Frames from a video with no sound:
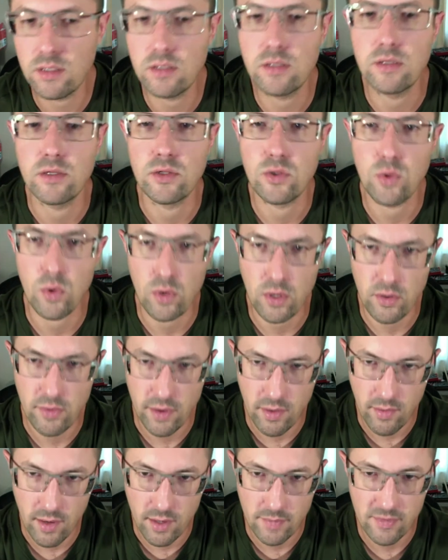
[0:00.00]
the torque
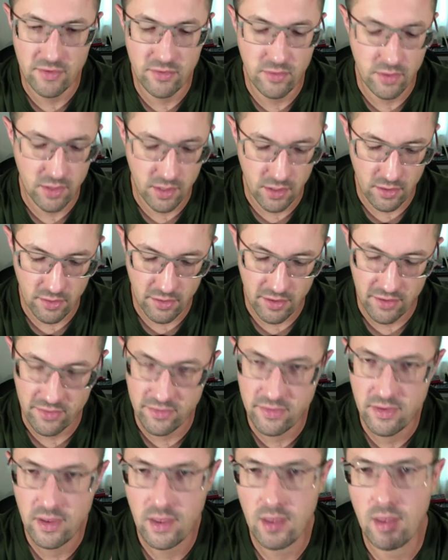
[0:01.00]
requirement's going to
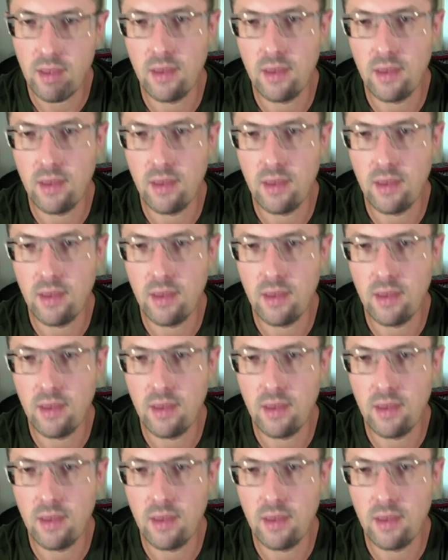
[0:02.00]
increase.